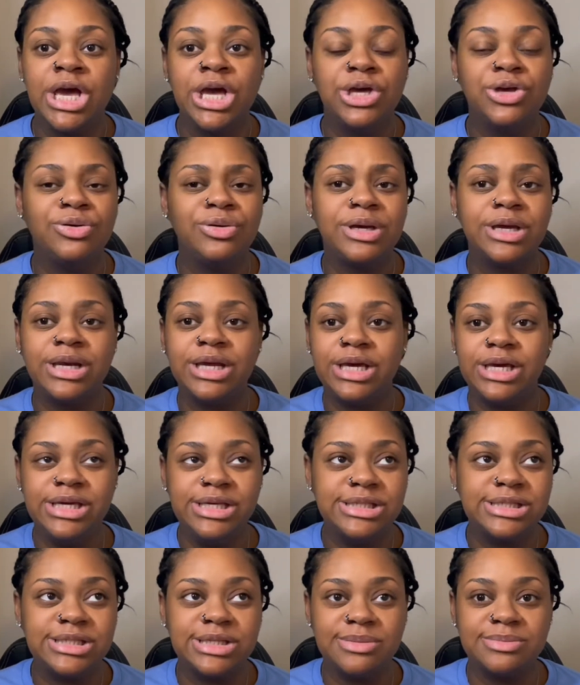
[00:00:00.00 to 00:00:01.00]
You can
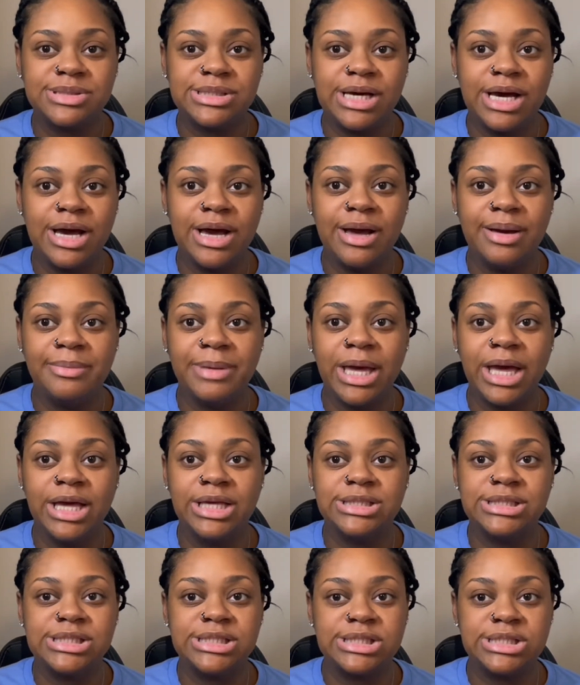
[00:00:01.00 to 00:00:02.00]
eat sometime
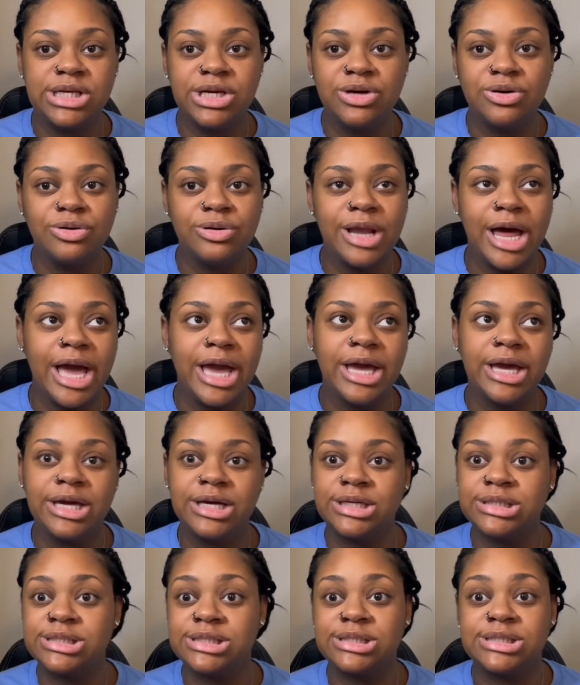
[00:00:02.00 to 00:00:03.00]
and still like
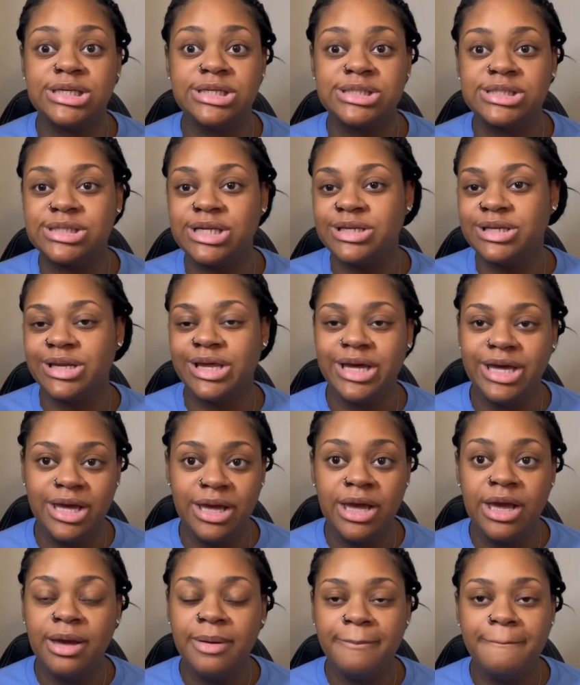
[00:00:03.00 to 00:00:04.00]

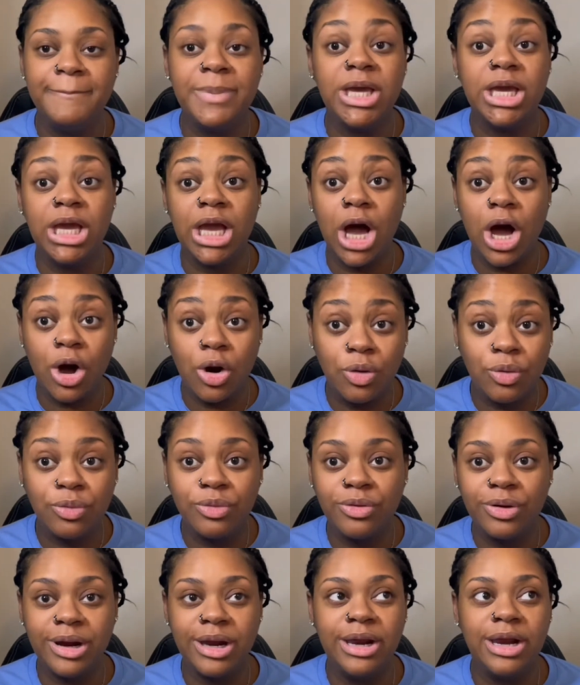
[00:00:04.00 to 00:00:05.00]
consistently be
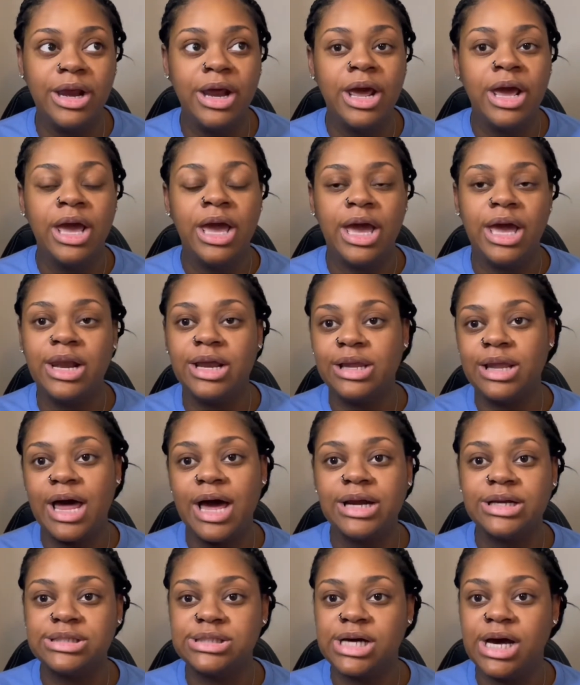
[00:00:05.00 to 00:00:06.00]
hungry, and a
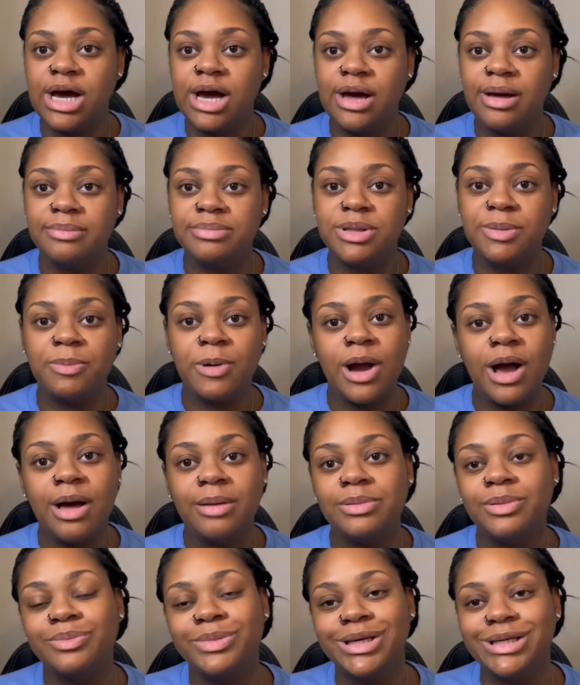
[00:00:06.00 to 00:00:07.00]
lot of time the
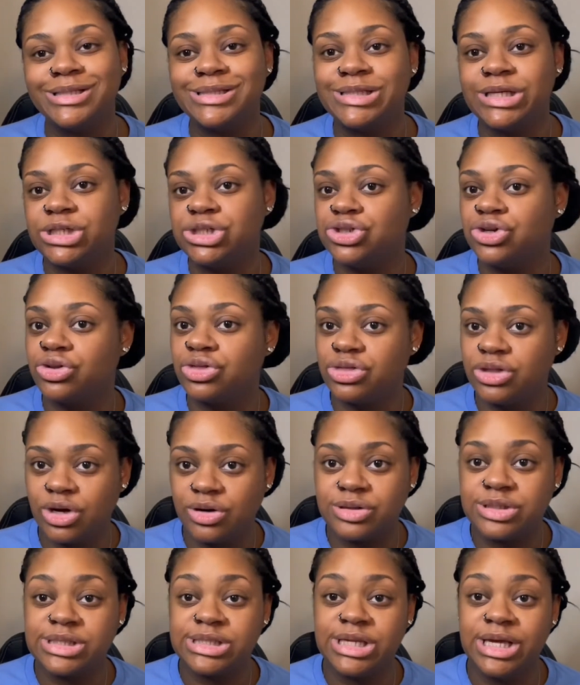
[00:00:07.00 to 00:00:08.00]
problem is that you're
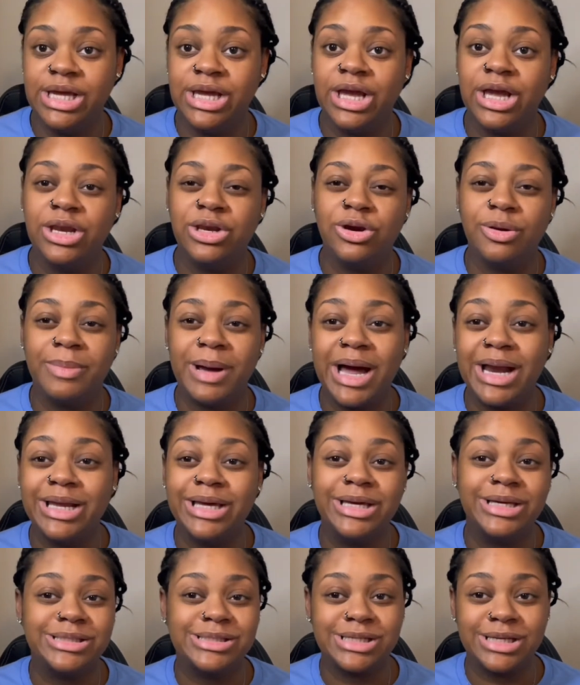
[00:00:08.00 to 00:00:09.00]
thirsty and your
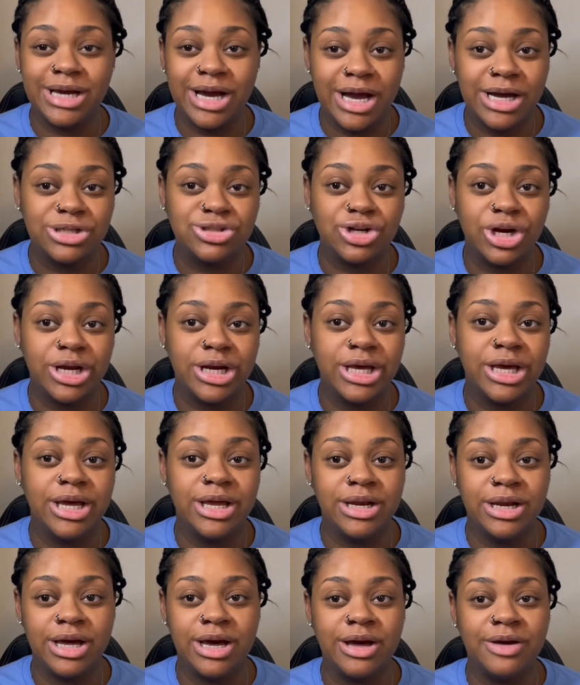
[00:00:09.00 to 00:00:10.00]
body isn't hydrated
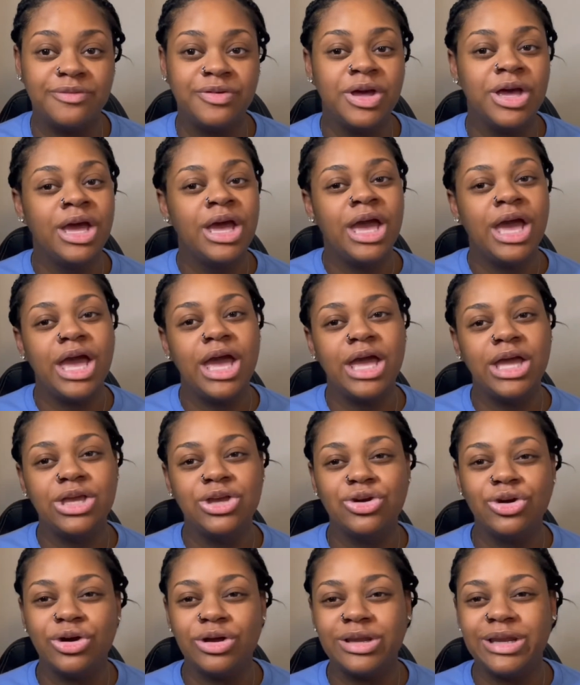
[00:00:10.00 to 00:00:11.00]
enough, and
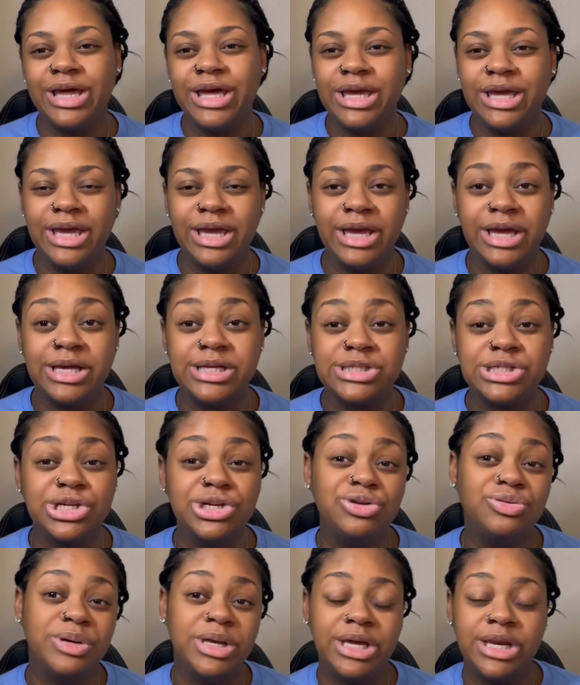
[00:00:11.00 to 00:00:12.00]
you're linking it to
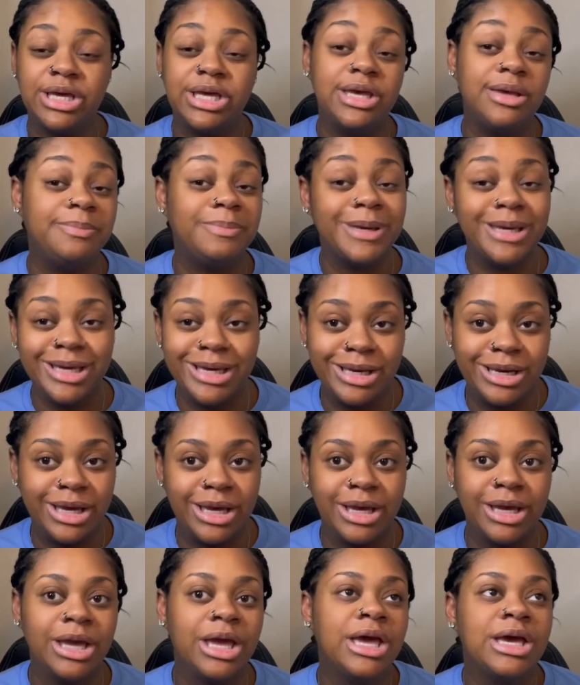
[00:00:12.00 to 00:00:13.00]
you need to keep
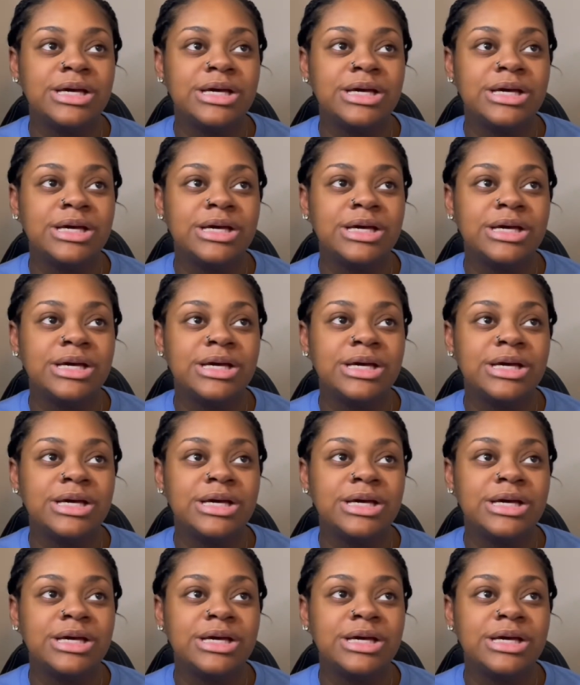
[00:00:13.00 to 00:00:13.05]
eating.